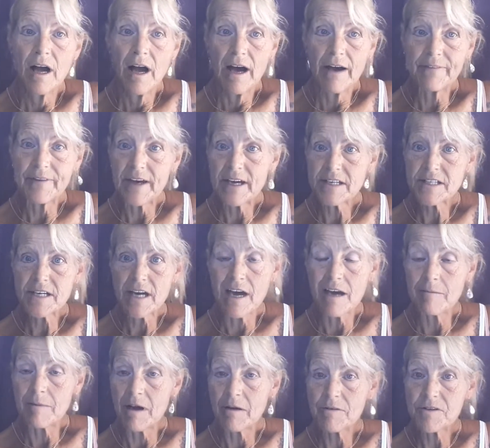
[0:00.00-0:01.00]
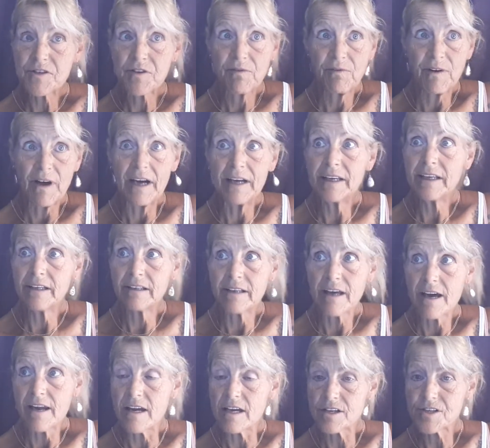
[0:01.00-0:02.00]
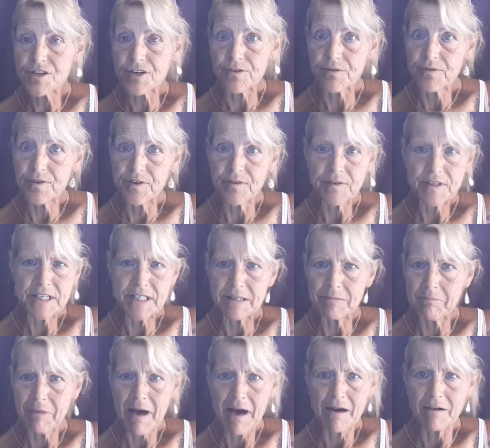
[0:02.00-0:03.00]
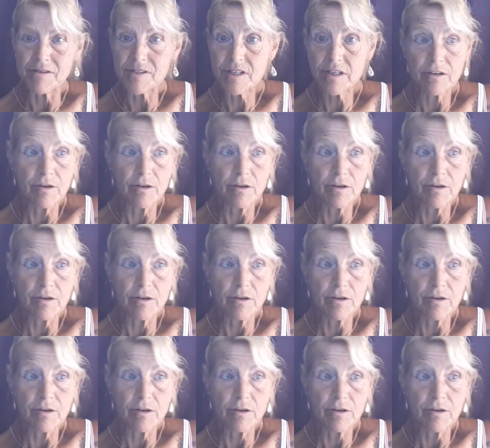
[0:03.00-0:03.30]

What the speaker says: at that time I was fighting that extra 15 pounds.